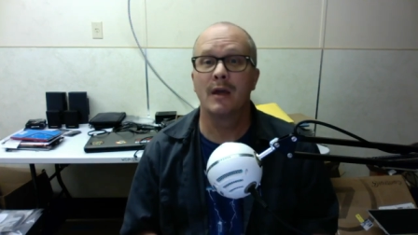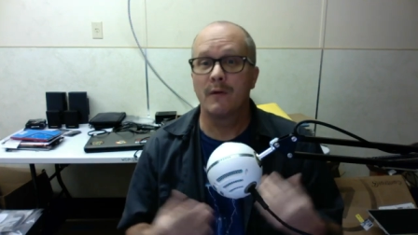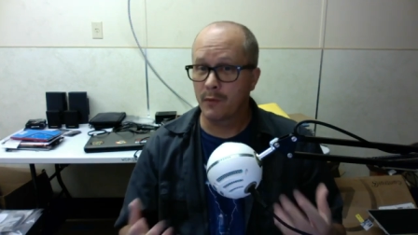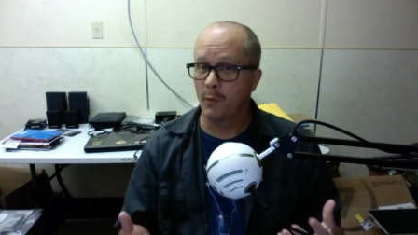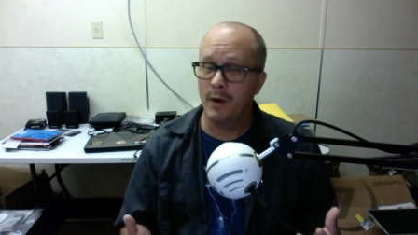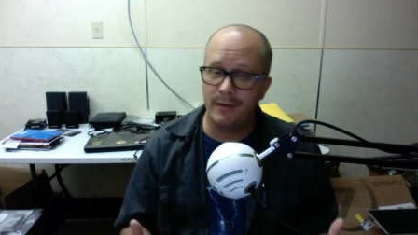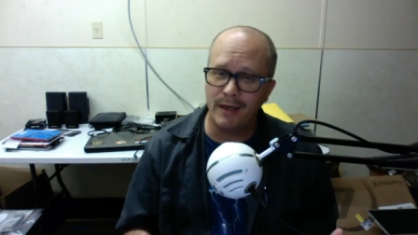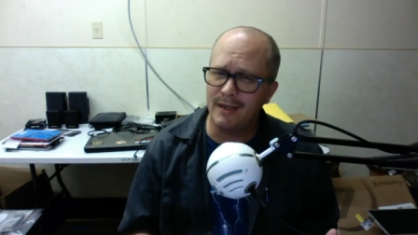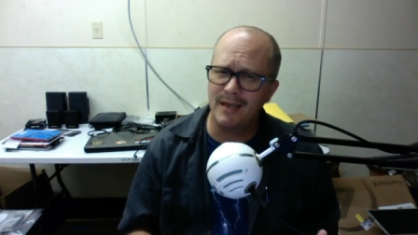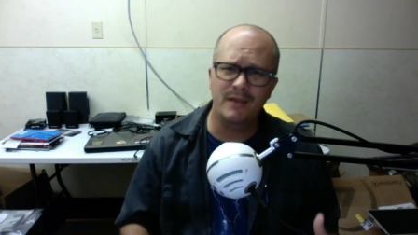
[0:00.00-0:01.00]
For one thing,
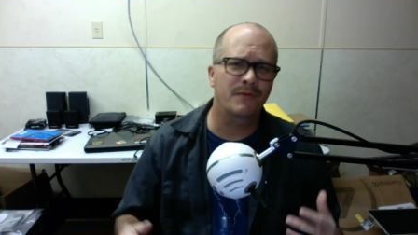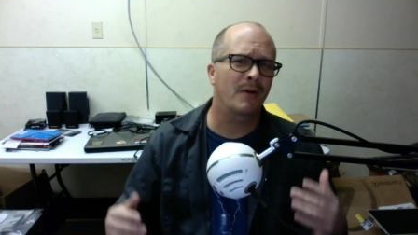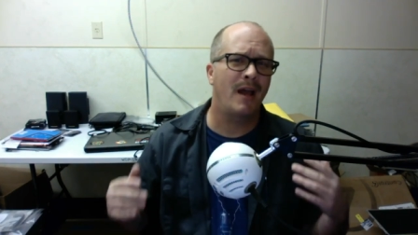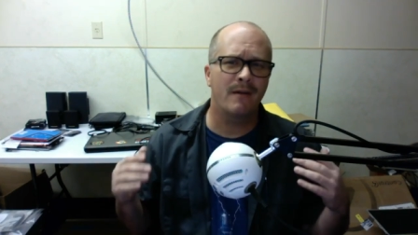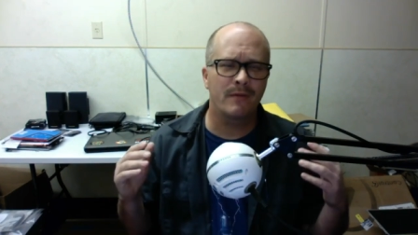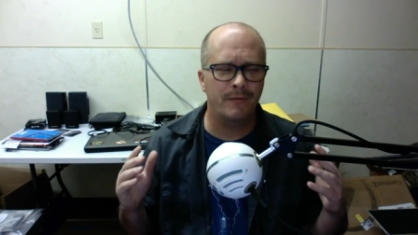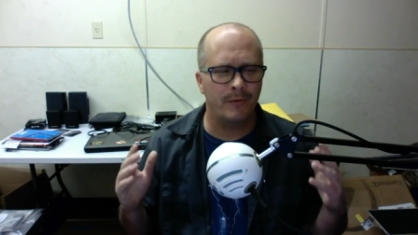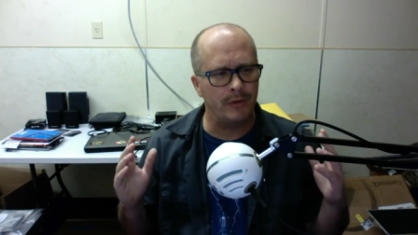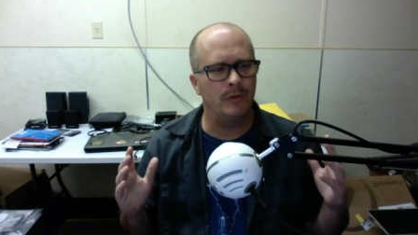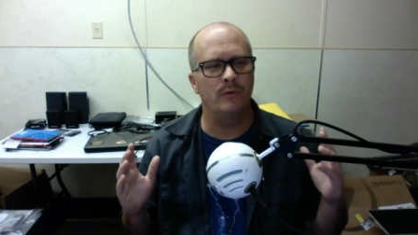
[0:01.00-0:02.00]
it takes forever
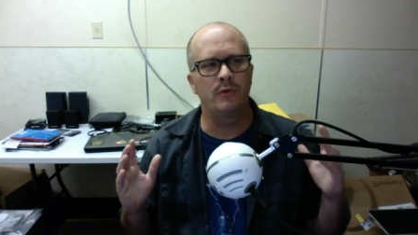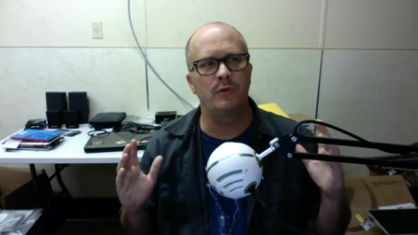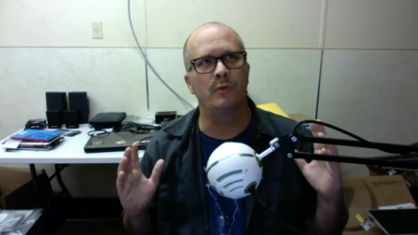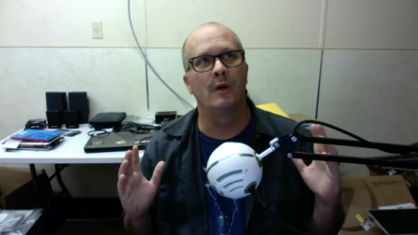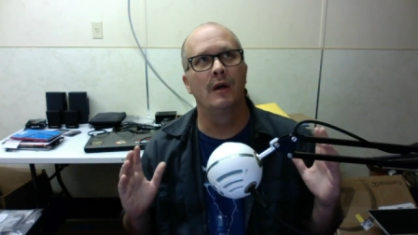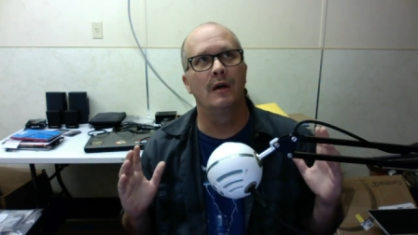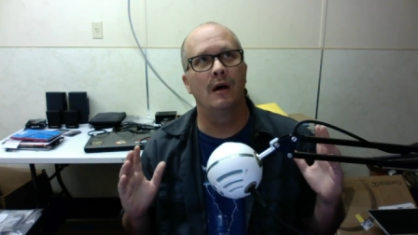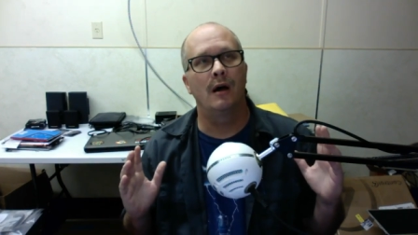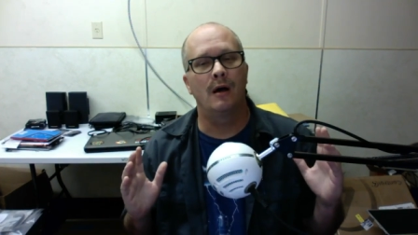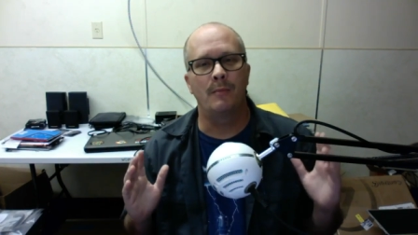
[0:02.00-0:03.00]
for you to
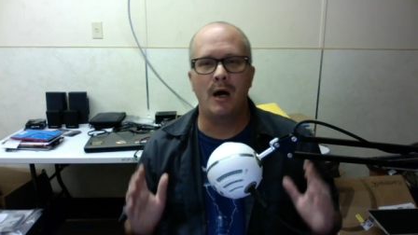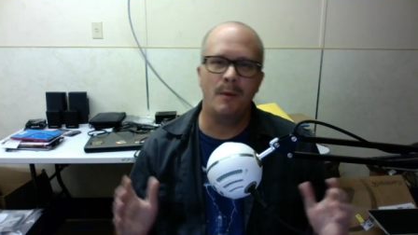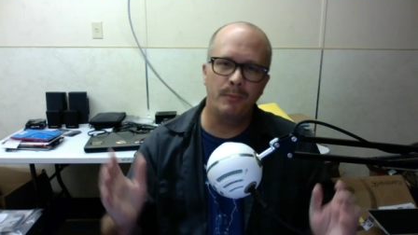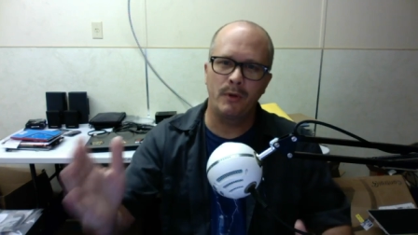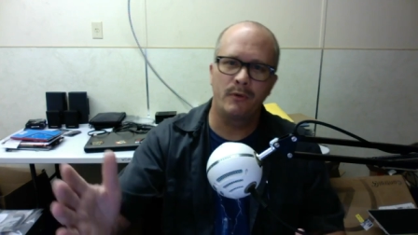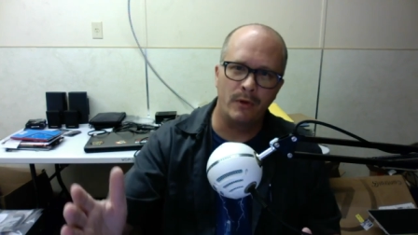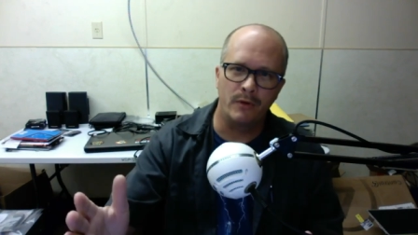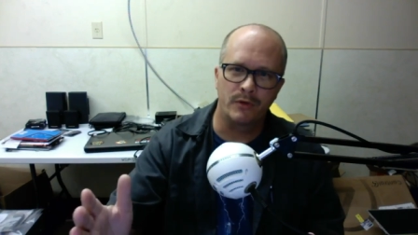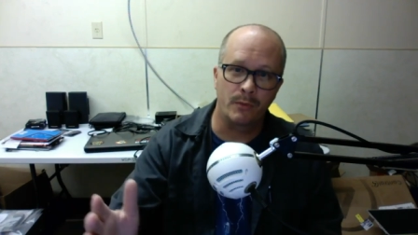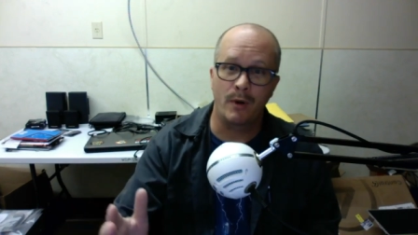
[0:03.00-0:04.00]
upload
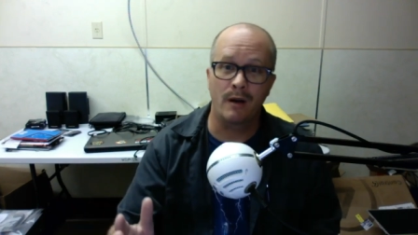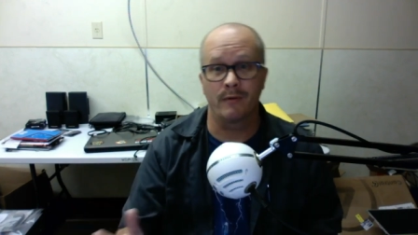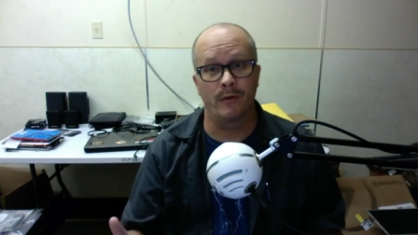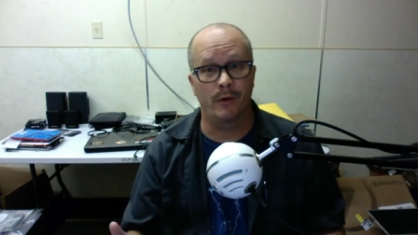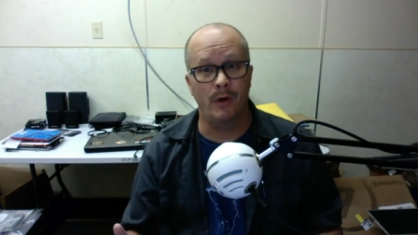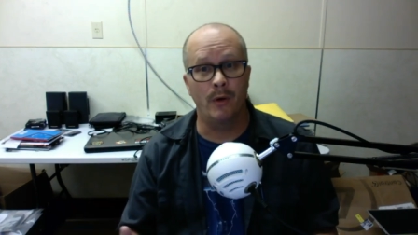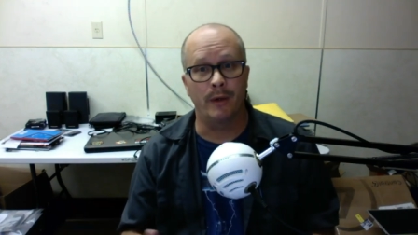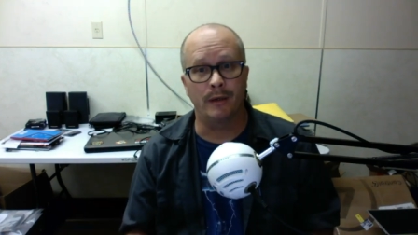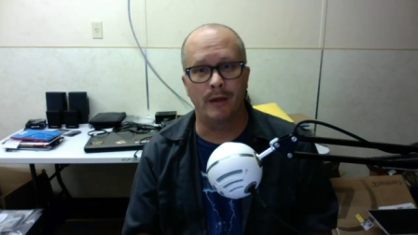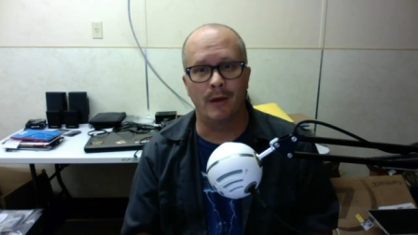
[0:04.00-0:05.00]
those to wherever they're
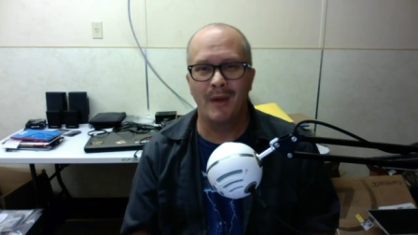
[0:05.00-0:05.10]
going.